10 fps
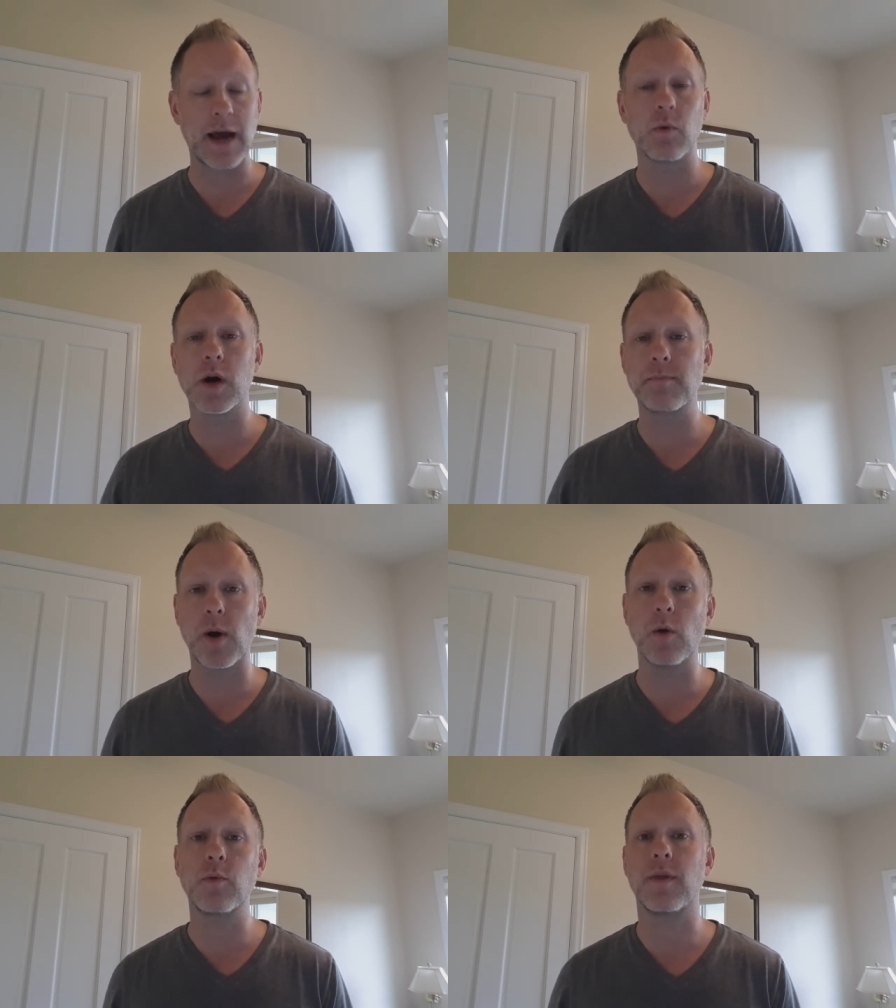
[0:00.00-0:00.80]
I work
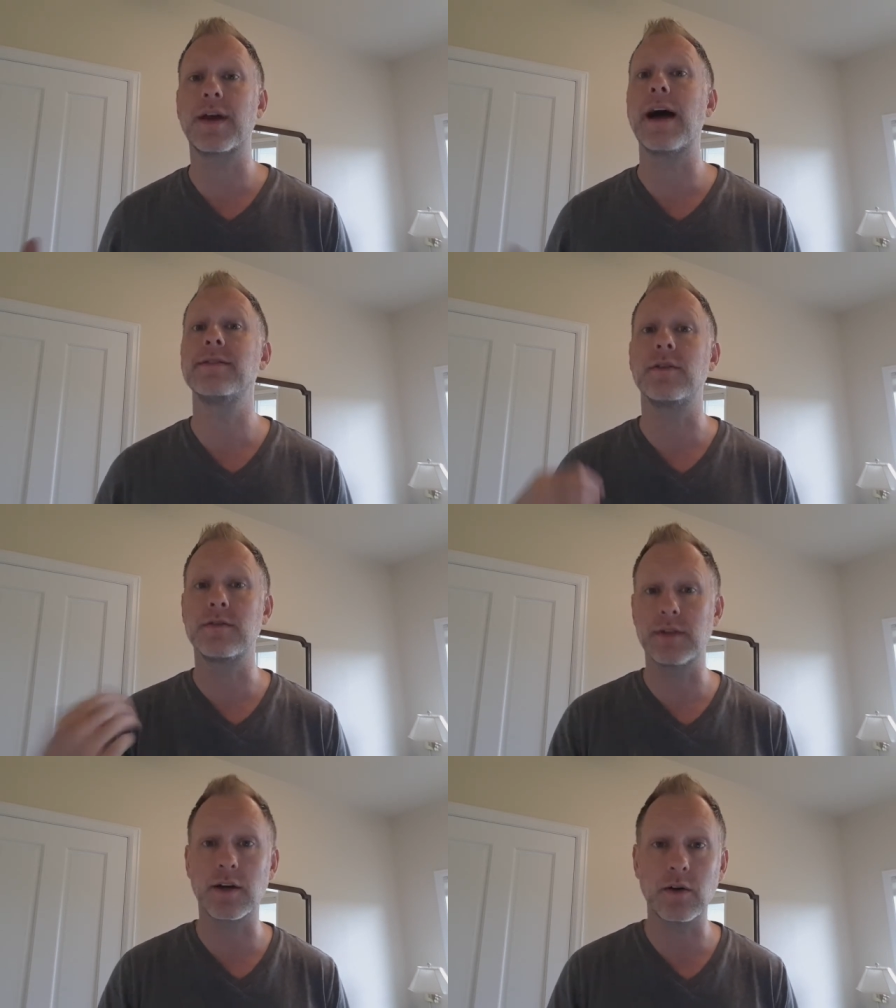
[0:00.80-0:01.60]
both with guys that are
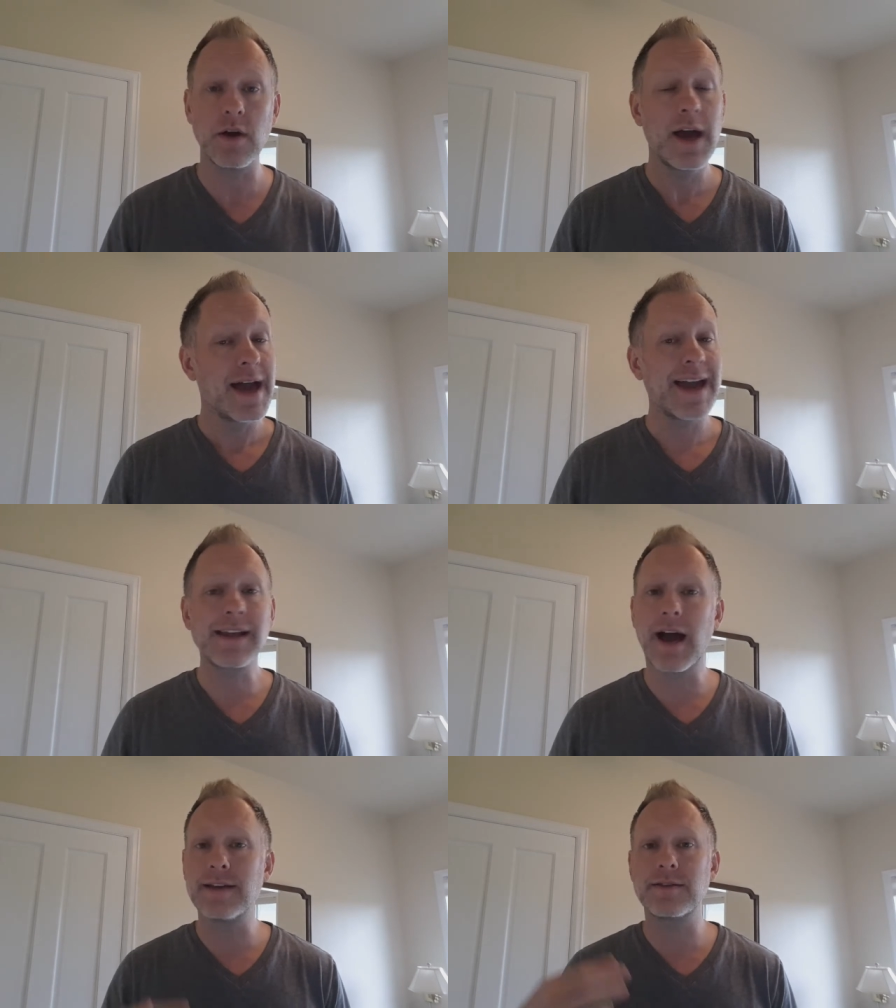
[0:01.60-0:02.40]
single
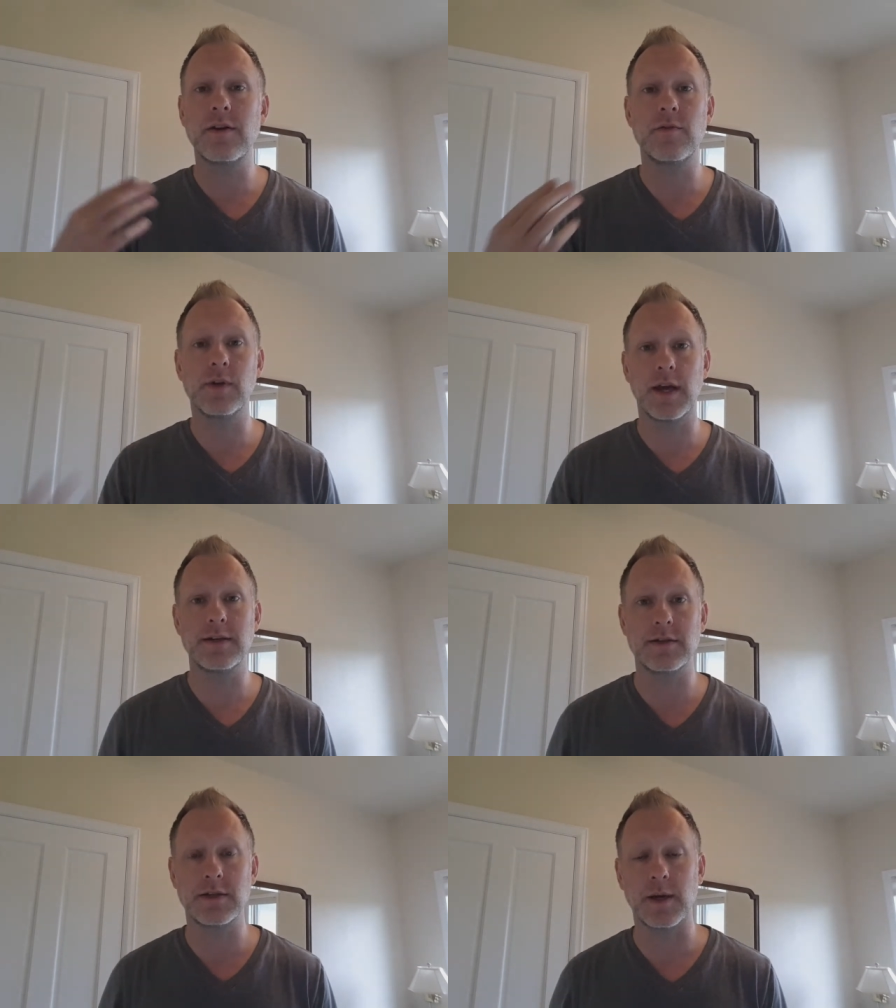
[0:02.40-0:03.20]
and guys that are in
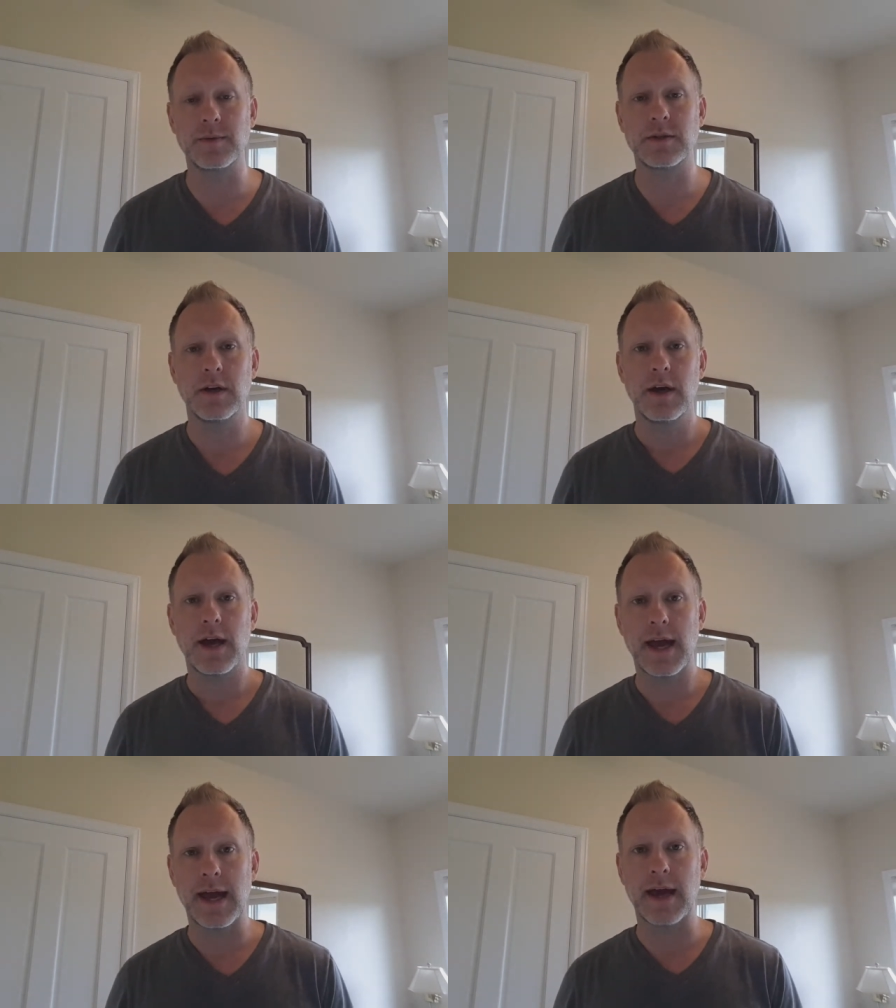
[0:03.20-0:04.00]
relationships
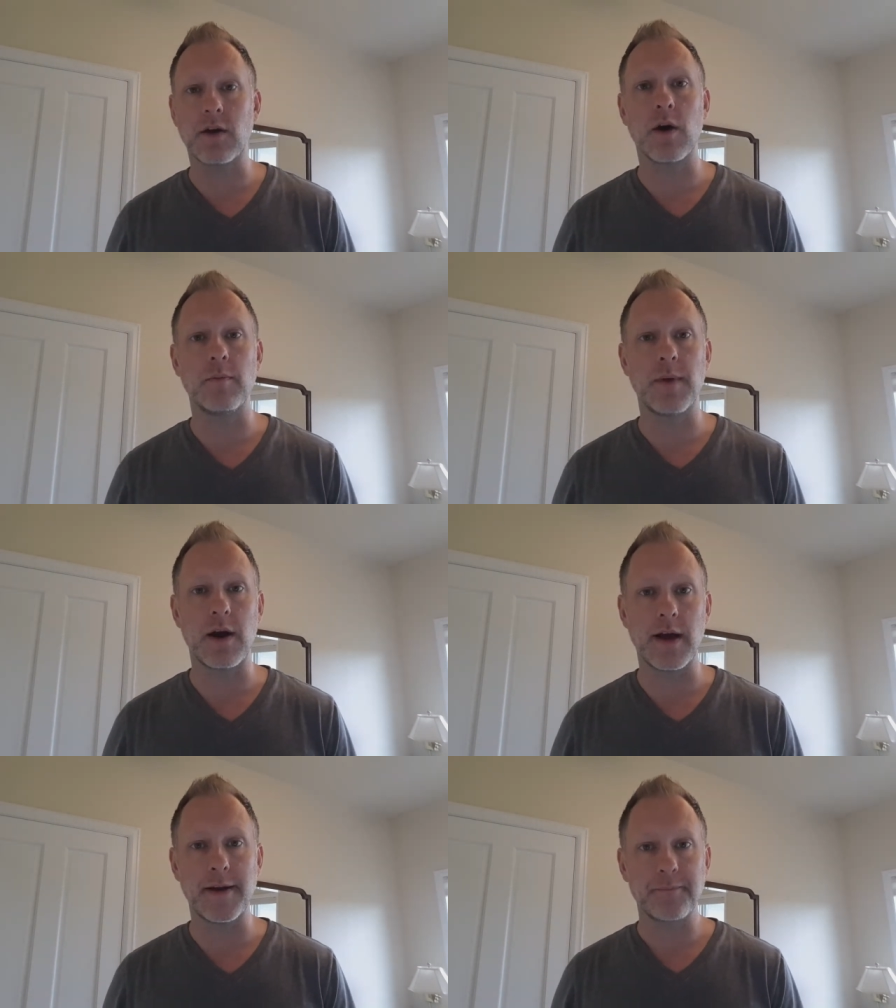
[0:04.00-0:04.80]
and are
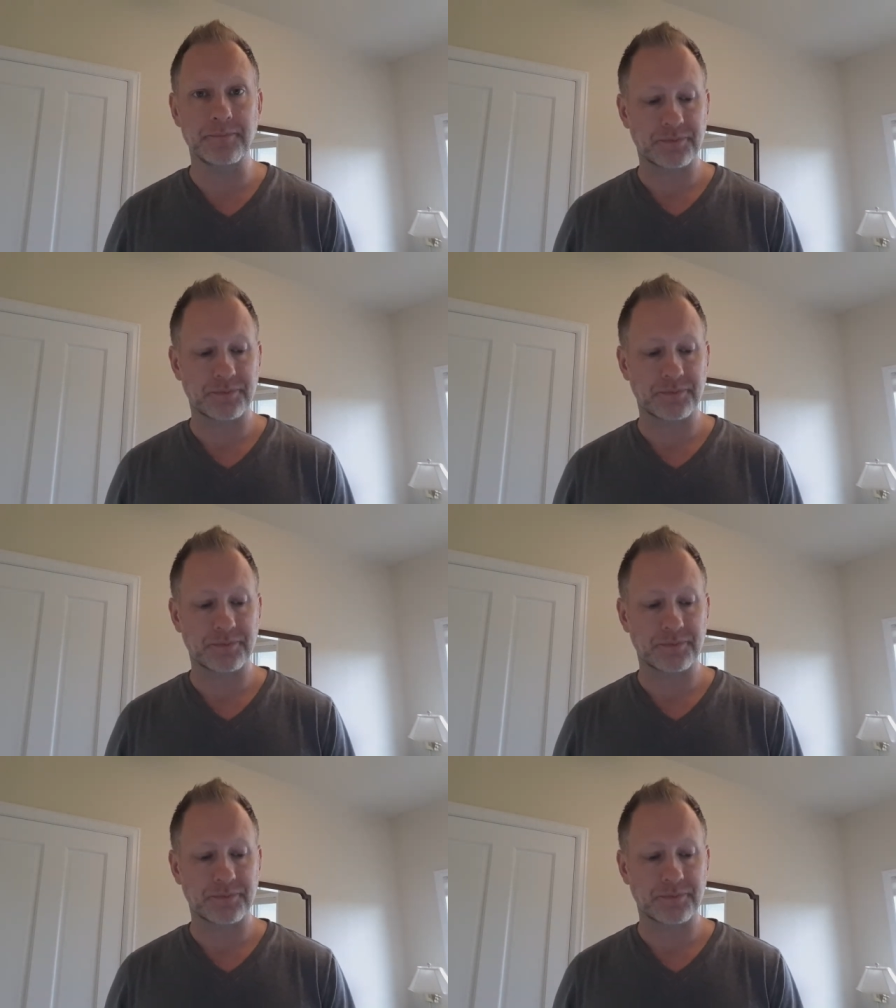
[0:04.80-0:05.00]
married